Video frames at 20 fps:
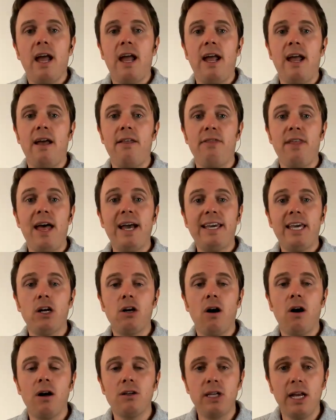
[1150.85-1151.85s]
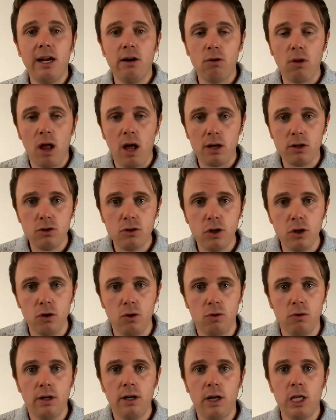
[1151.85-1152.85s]
And that can cause hair loss
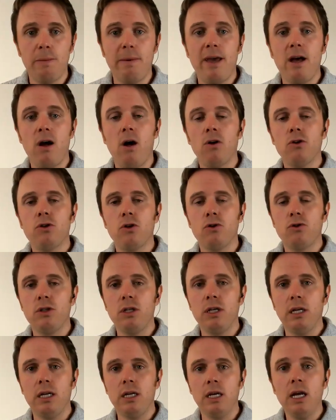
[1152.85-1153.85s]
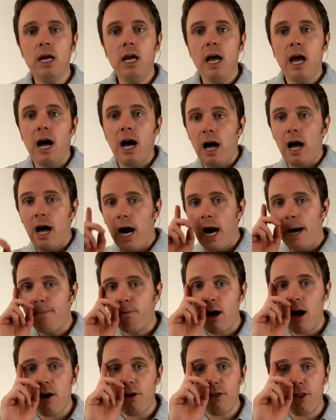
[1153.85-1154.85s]
too. And you may also see
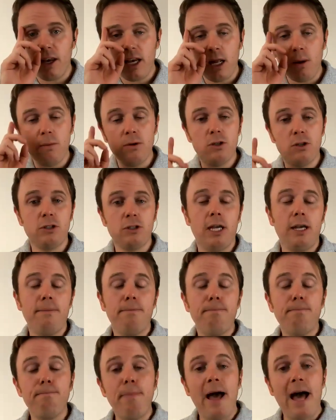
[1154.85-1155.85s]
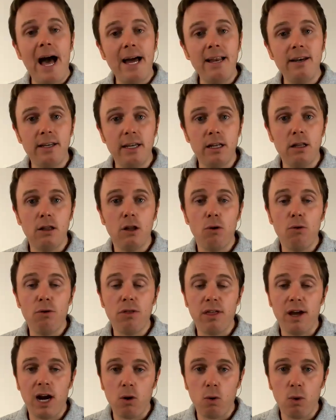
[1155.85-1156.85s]
eyebrow thinning, which is a patented low
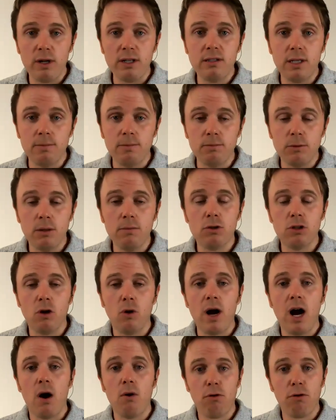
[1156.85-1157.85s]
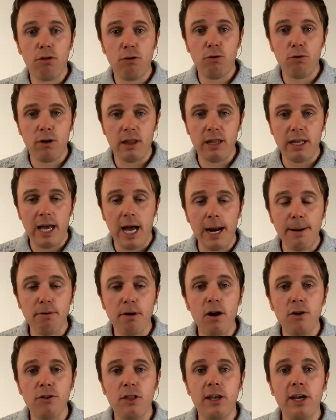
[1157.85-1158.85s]
thyroid symptom. So outer third of the
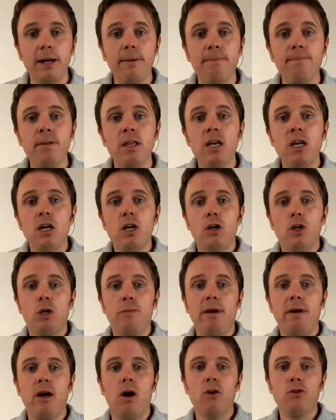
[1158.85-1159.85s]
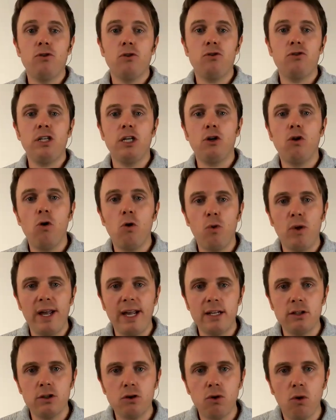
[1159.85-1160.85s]
eyebrow thinning. You may also see cold
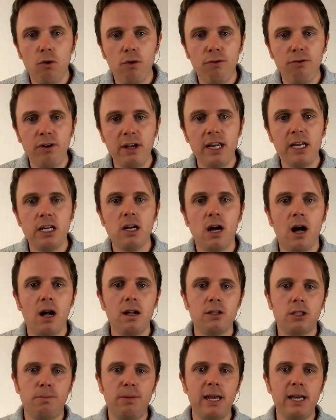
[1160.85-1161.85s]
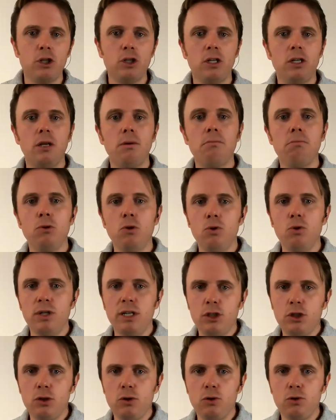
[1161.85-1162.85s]
hands, cold feet, constipation, mood
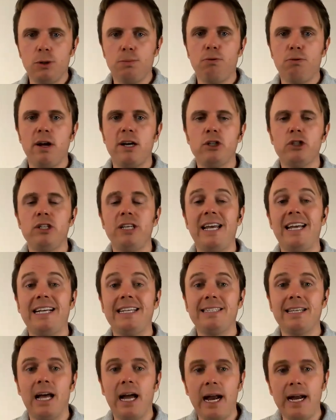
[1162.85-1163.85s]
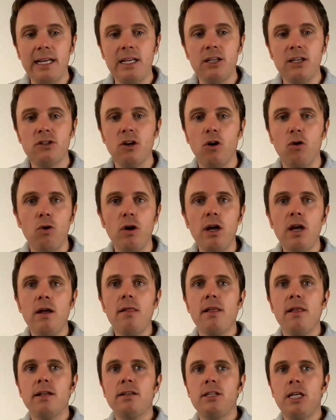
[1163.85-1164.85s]
issues, depression, anxiety. So
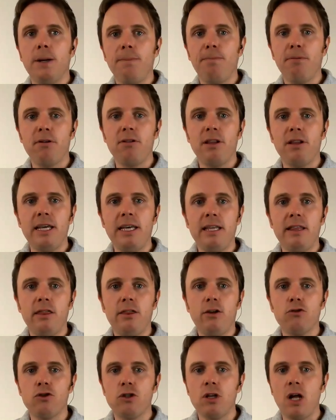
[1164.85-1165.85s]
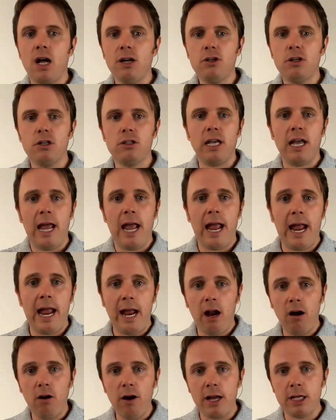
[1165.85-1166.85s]
typically, there's not just
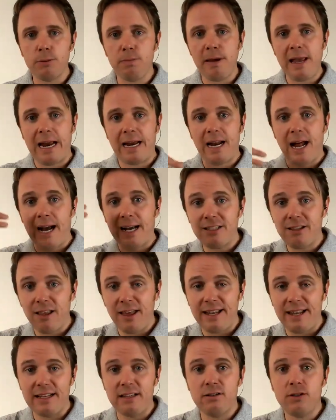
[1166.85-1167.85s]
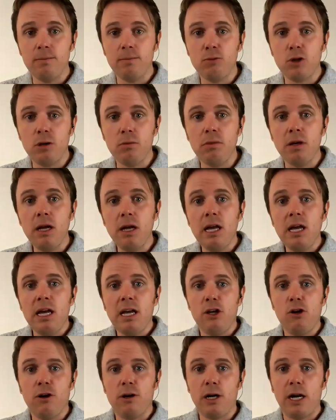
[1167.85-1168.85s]
hair as being an isolated symptom.
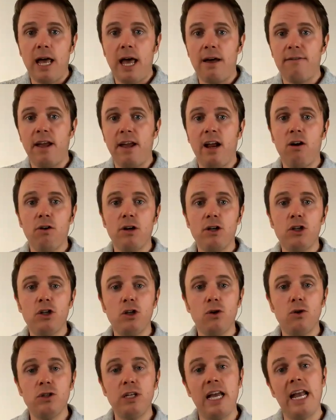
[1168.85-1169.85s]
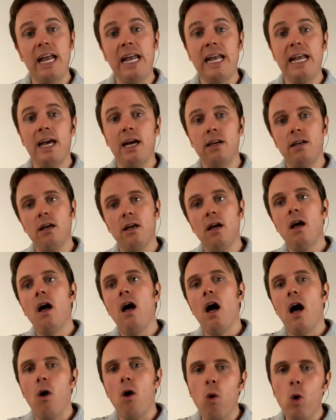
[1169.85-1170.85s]
You're going to have hair issues and
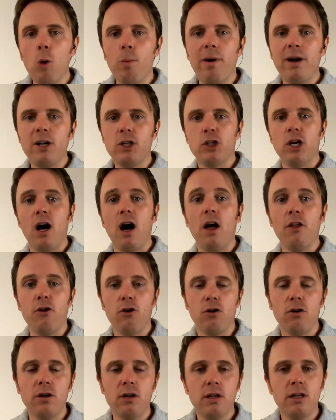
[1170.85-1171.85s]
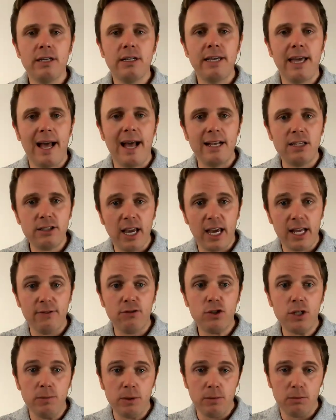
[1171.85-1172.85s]
a whole bunch of other cascade of
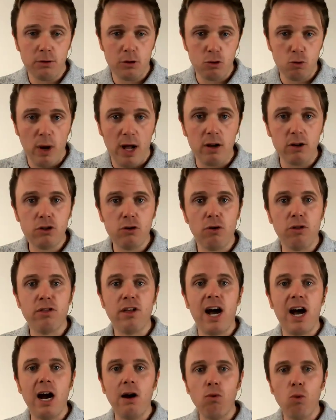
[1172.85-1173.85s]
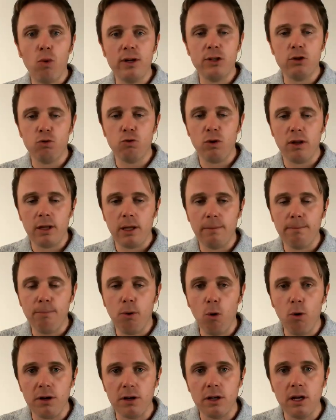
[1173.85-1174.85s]
symptoms as well. So thyroid's really
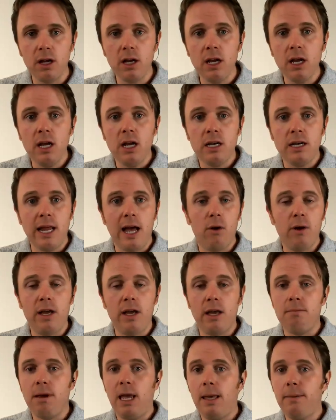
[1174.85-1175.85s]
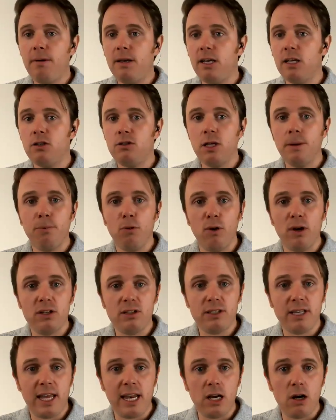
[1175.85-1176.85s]
important. Now, it may be as simple as
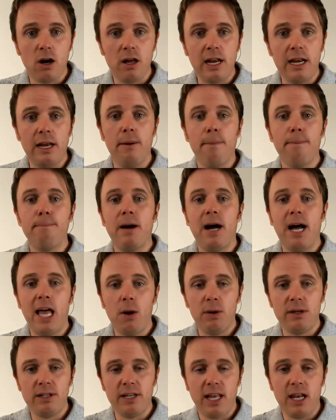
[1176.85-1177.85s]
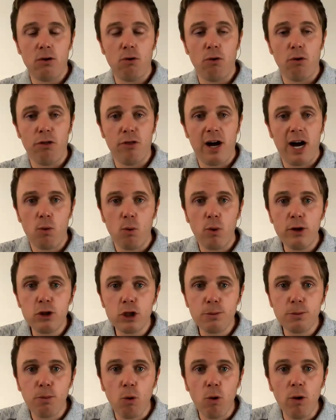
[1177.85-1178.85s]
getting on a bioidentical thyroid
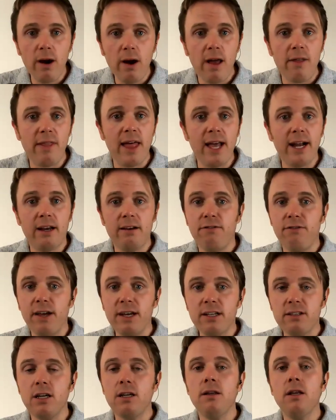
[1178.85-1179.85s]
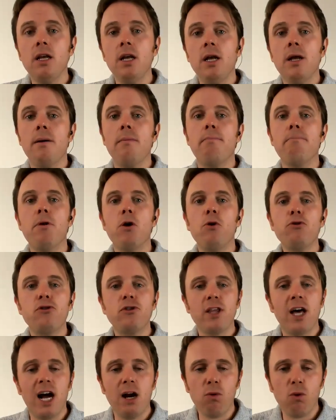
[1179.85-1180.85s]
support, and that can fix it. Most
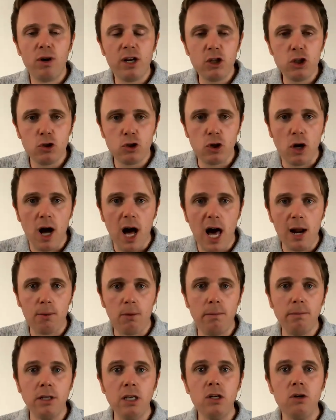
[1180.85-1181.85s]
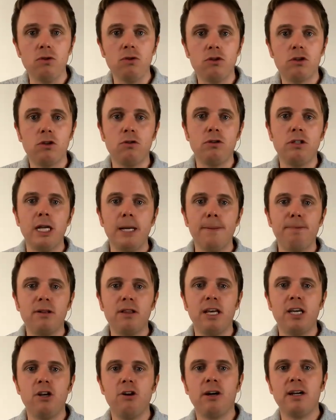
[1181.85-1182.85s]
thyroid issues are autoimmune. So
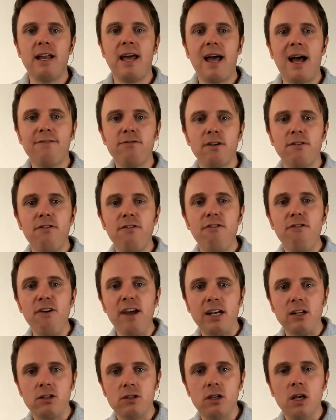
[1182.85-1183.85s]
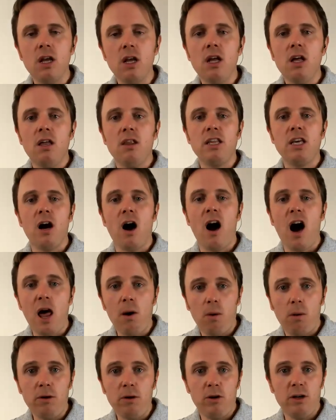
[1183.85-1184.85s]
typically, you're going to have to fix the
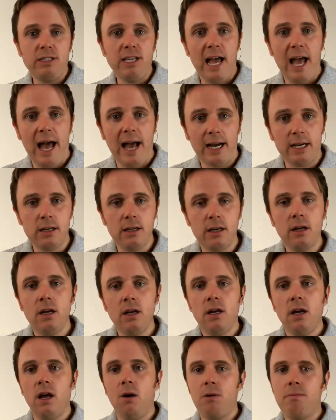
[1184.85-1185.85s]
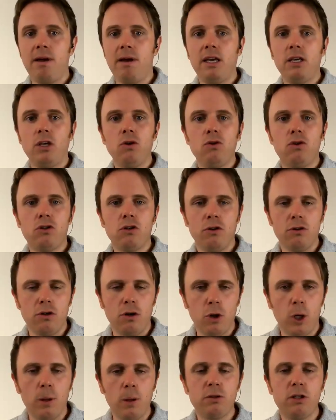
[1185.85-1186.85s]
autoimmune attack. And we may use certain
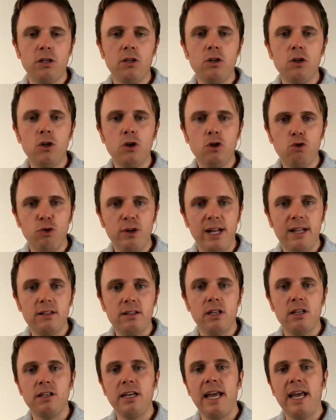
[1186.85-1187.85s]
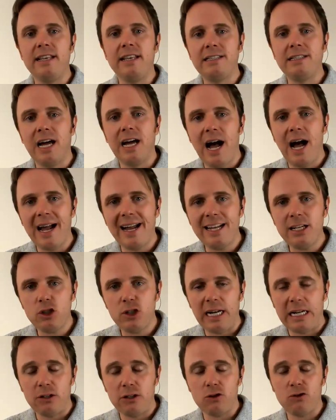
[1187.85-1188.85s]
herbs and nutrients and, and diet
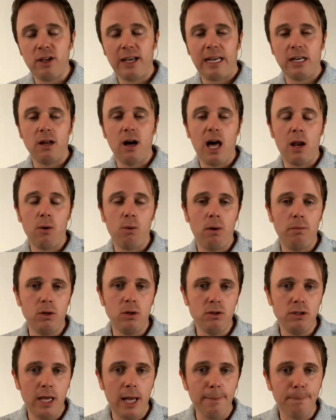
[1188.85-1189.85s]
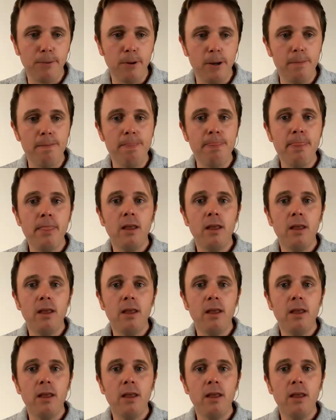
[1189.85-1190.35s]
changes, like an autoimmune template.